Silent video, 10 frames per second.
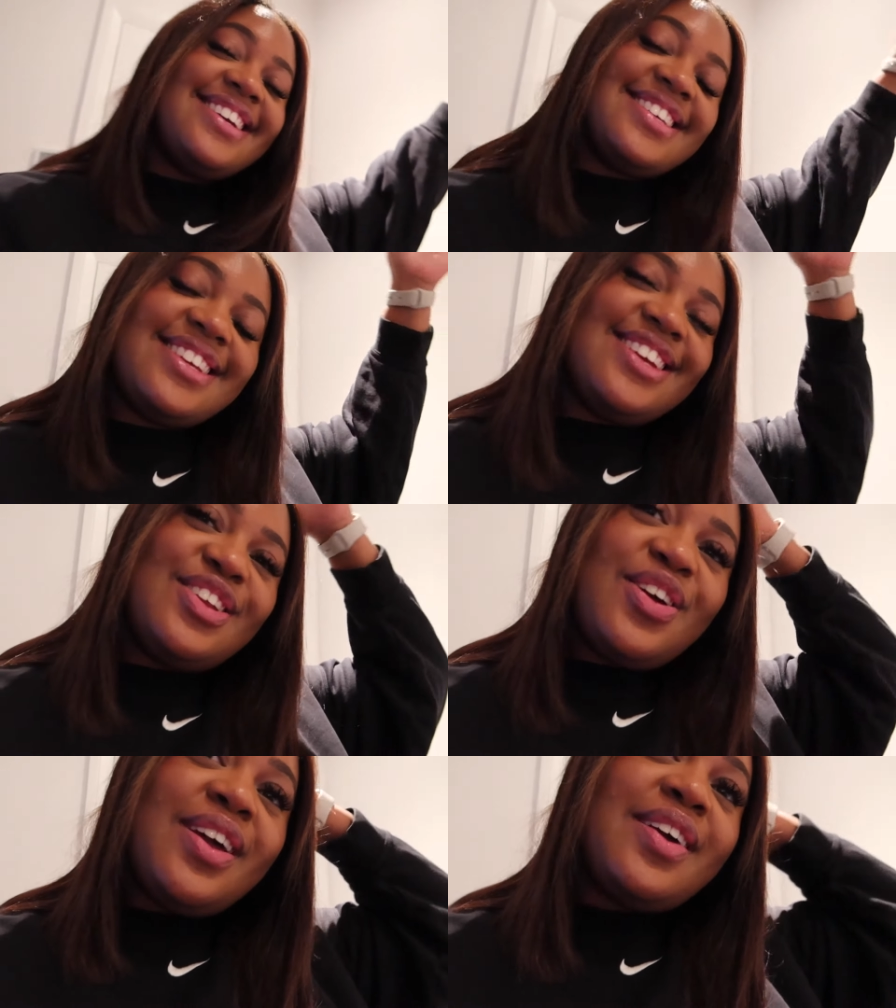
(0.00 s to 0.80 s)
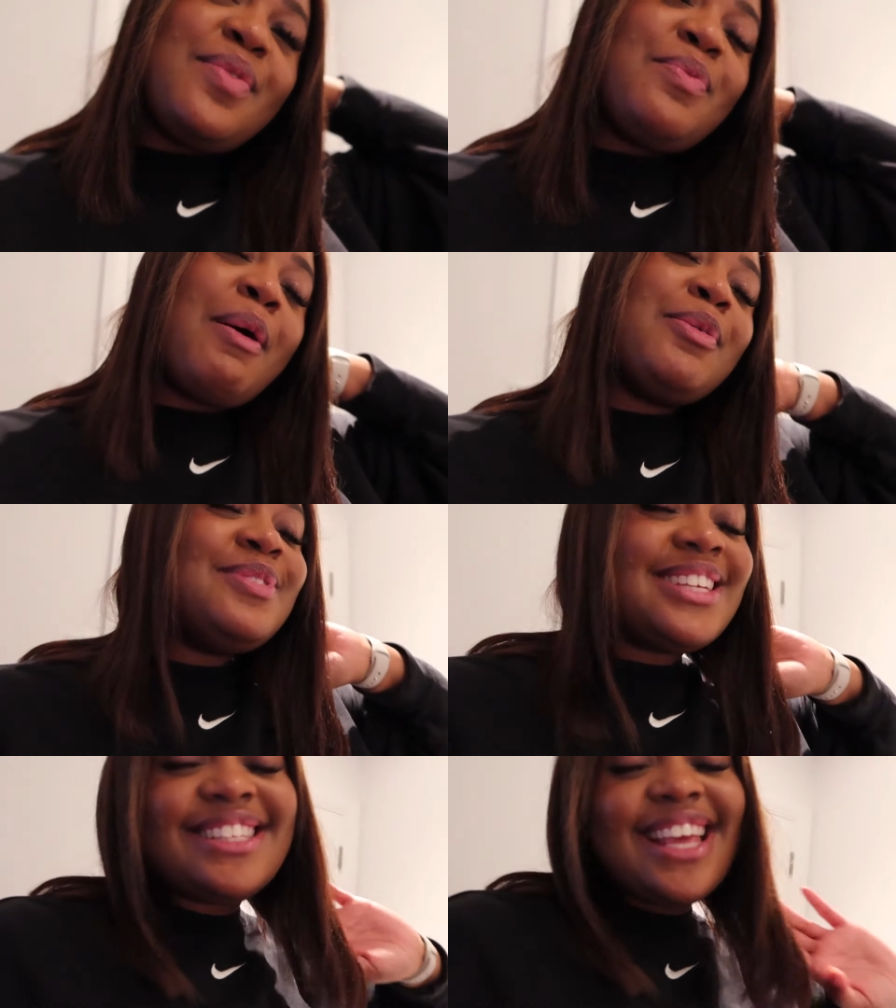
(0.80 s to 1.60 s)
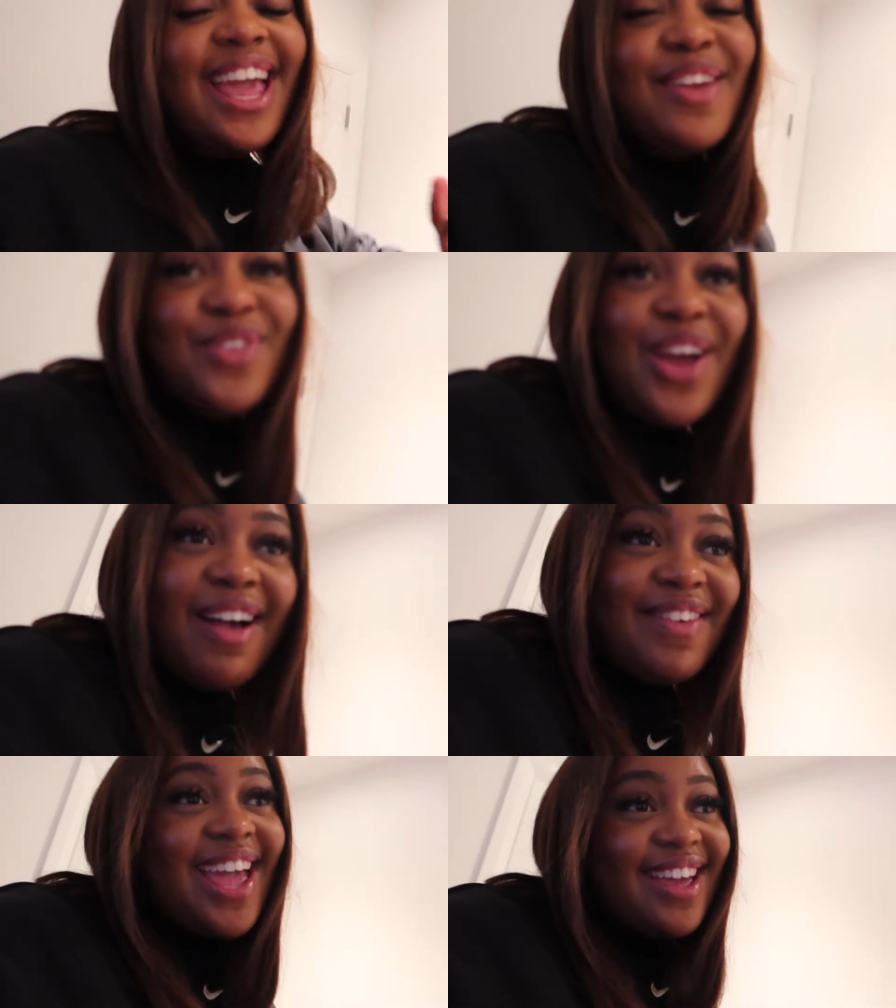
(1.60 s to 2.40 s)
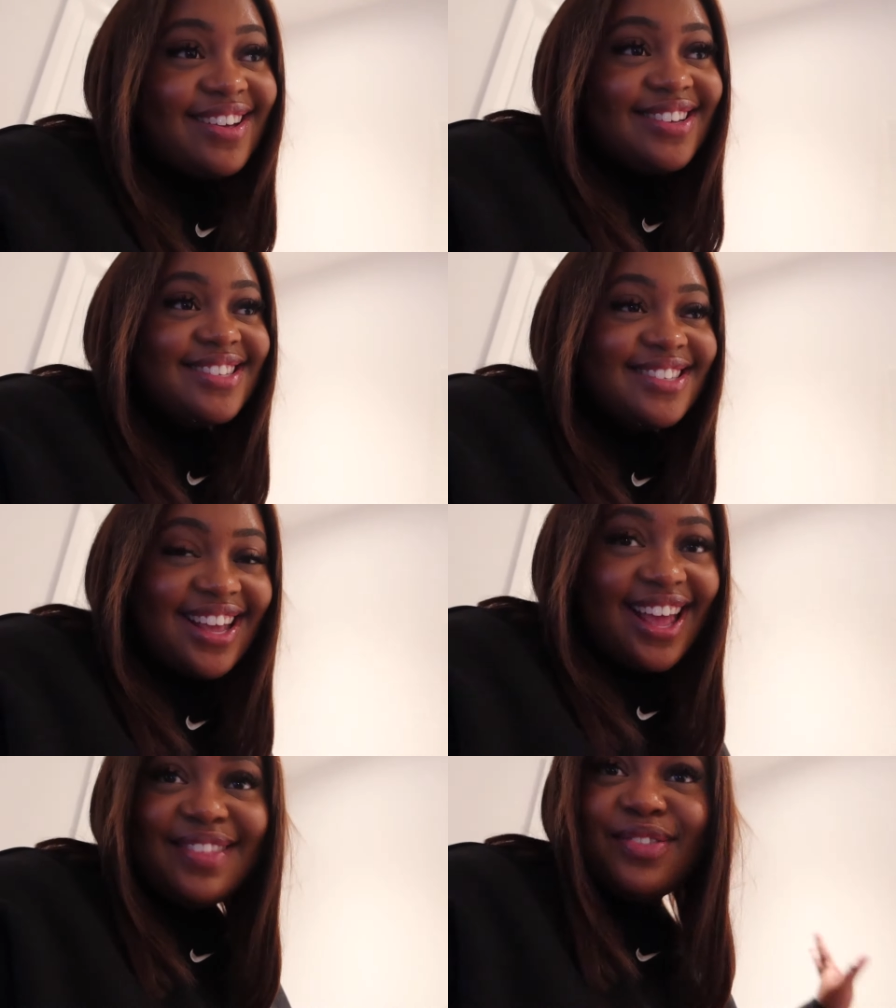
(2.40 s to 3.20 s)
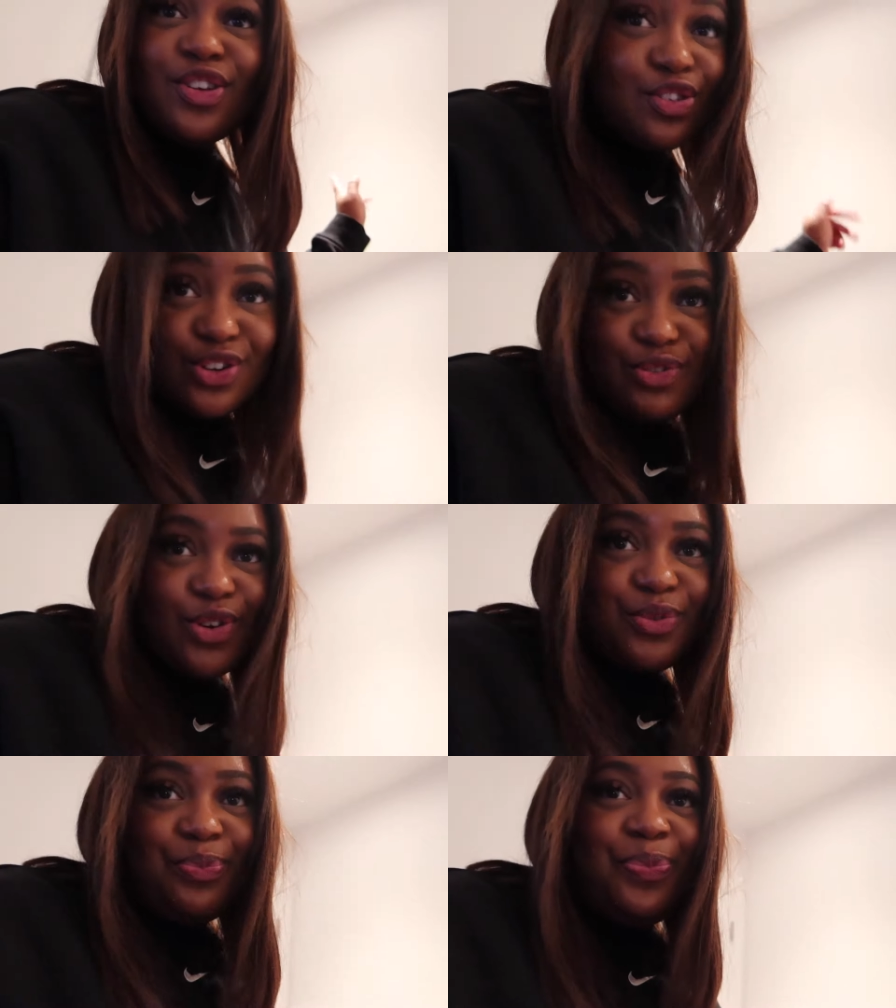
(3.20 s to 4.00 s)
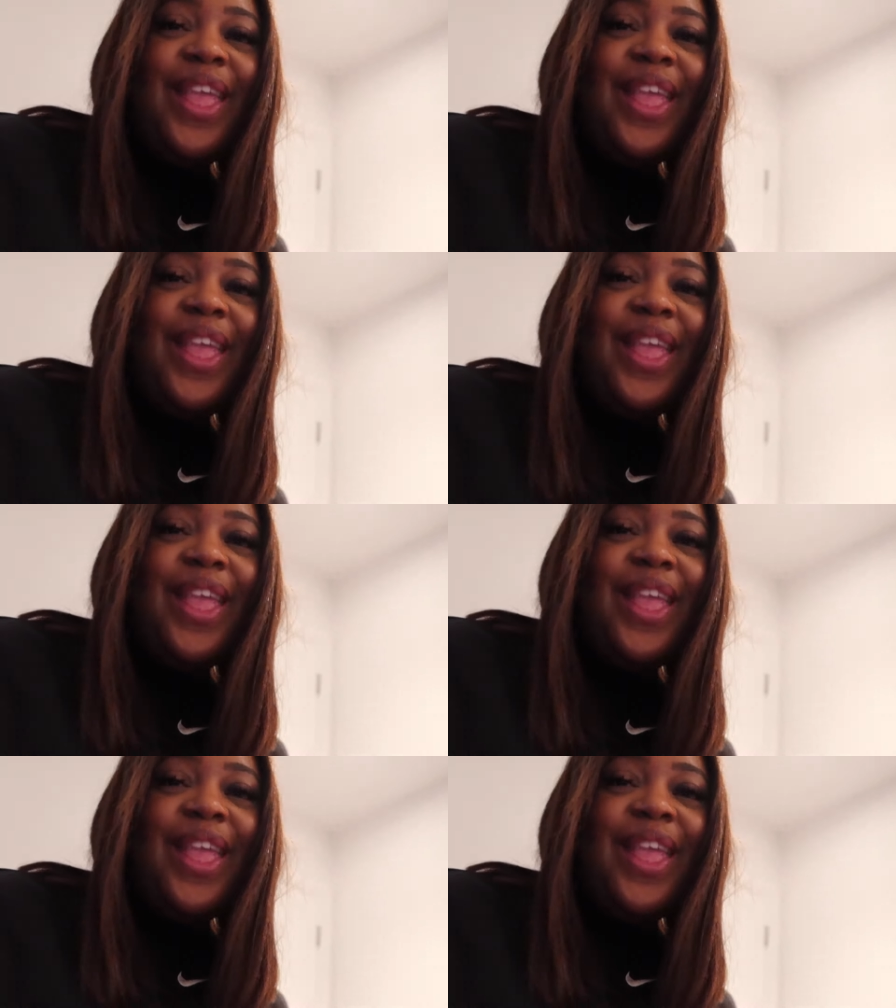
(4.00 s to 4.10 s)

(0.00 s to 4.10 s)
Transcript: You know, my mom did say if you don't have haters, then you're doing it wrong.